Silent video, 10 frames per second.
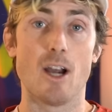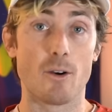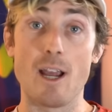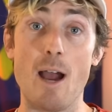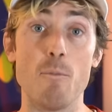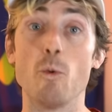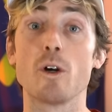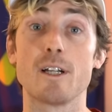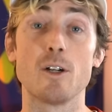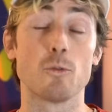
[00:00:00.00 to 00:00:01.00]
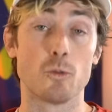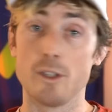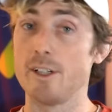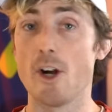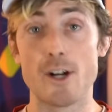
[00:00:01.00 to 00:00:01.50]
okay, I'm working
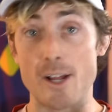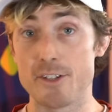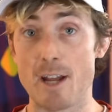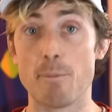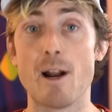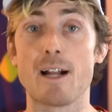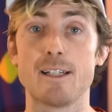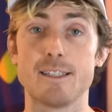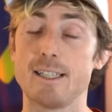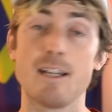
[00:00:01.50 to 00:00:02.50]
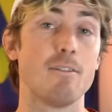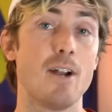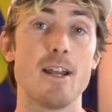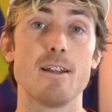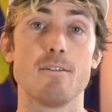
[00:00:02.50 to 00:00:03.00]
really hard outside of practice to get
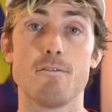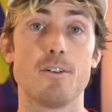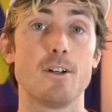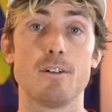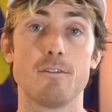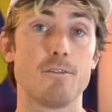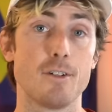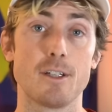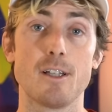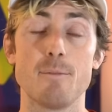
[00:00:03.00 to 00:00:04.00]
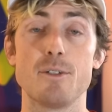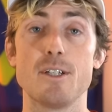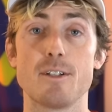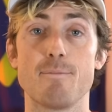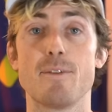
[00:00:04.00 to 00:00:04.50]
ready for the club season.